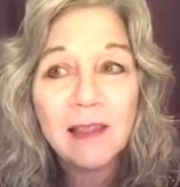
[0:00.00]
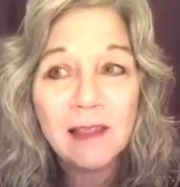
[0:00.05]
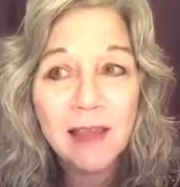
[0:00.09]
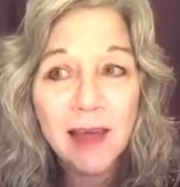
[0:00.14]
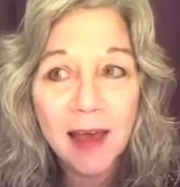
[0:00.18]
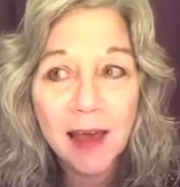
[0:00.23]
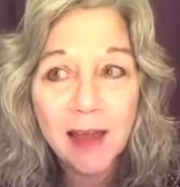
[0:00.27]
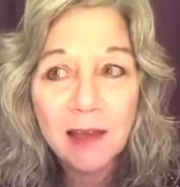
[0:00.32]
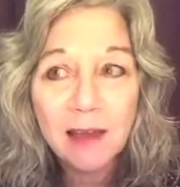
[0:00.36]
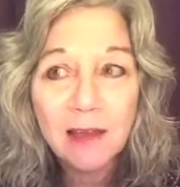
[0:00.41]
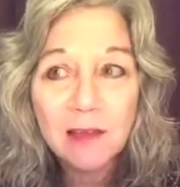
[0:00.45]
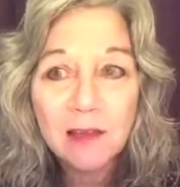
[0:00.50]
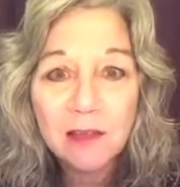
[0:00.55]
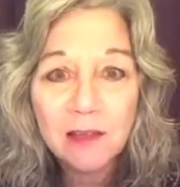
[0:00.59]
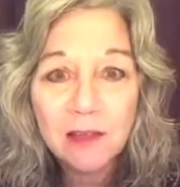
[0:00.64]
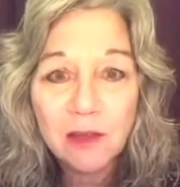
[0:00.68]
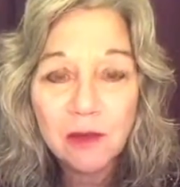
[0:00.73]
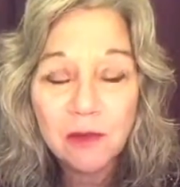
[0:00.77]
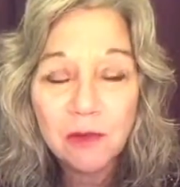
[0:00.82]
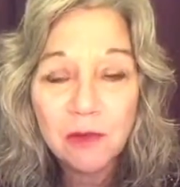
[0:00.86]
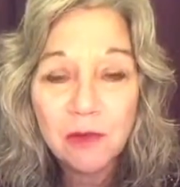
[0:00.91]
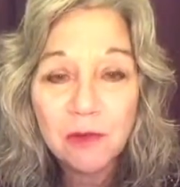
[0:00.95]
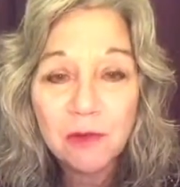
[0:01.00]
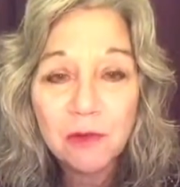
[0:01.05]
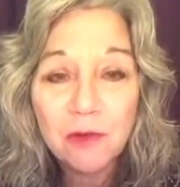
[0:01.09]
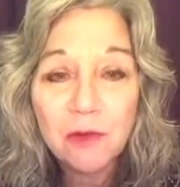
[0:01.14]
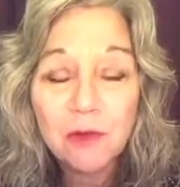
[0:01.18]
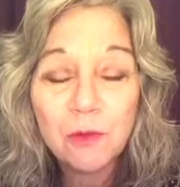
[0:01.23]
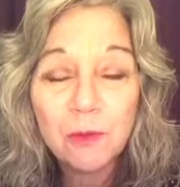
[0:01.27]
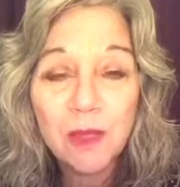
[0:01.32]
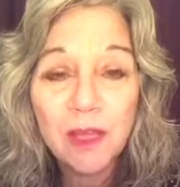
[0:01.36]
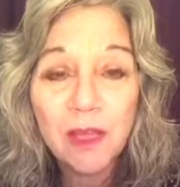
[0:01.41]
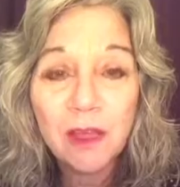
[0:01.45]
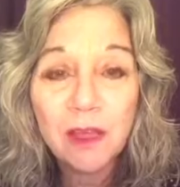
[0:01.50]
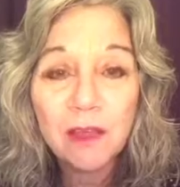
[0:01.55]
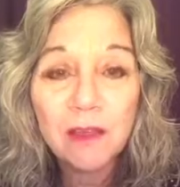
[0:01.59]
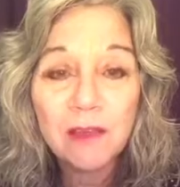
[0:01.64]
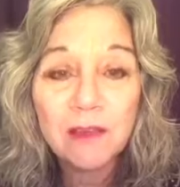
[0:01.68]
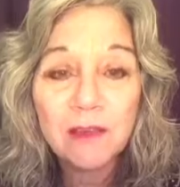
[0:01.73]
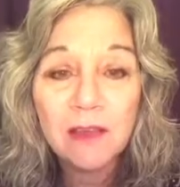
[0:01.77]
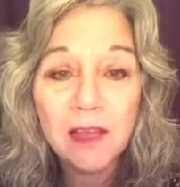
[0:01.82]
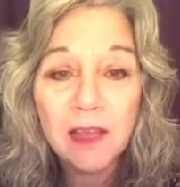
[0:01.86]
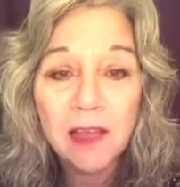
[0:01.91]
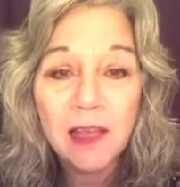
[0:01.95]
that is so true,
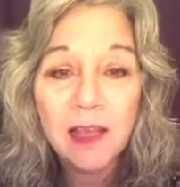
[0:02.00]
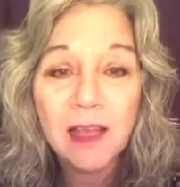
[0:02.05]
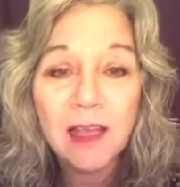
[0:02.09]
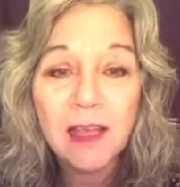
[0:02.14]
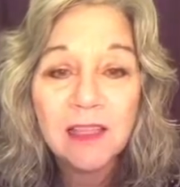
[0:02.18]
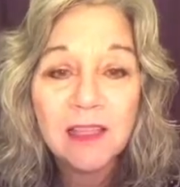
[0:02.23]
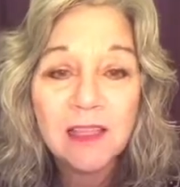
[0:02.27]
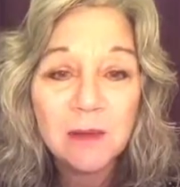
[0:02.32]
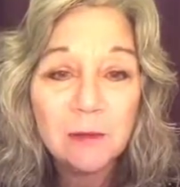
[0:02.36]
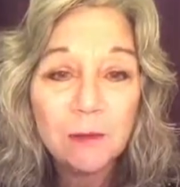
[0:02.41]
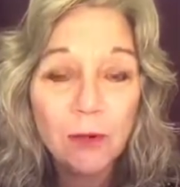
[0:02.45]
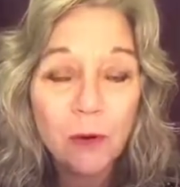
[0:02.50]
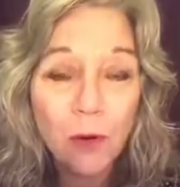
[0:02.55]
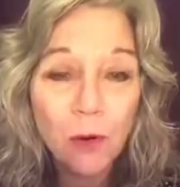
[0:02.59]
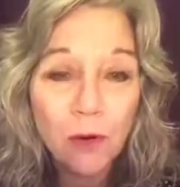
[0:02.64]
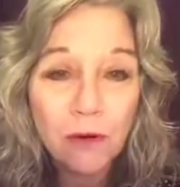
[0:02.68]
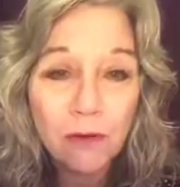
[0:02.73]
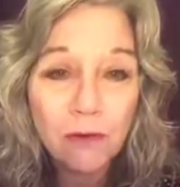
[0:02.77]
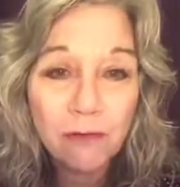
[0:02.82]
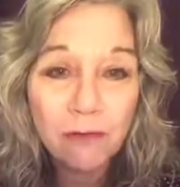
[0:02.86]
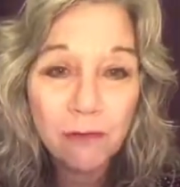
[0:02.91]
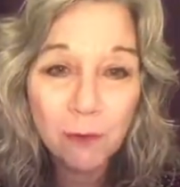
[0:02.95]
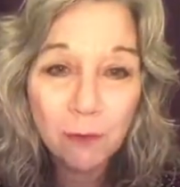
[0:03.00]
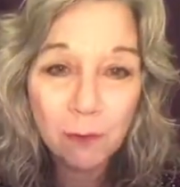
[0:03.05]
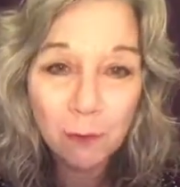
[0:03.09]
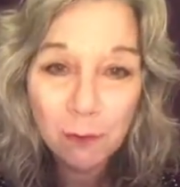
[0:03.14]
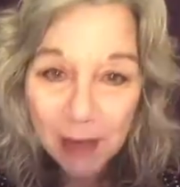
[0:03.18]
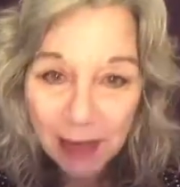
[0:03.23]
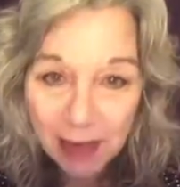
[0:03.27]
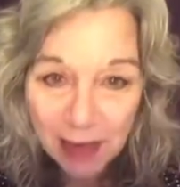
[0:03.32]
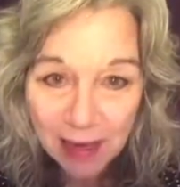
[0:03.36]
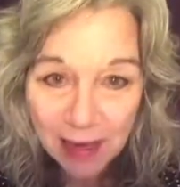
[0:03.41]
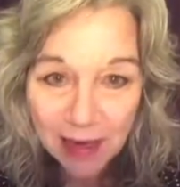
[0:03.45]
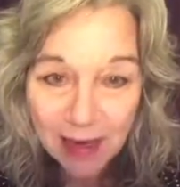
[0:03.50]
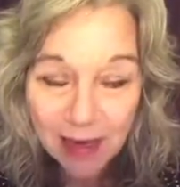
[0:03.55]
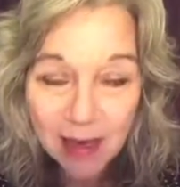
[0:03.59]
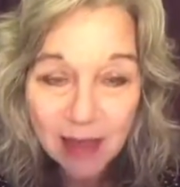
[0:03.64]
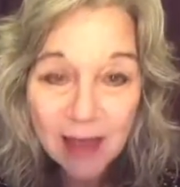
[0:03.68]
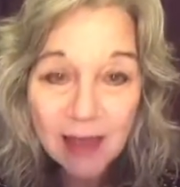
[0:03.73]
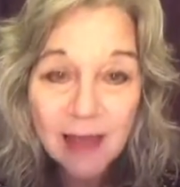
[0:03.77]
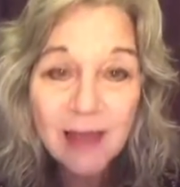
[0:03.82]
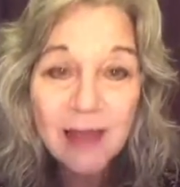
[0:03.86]
because it's important for me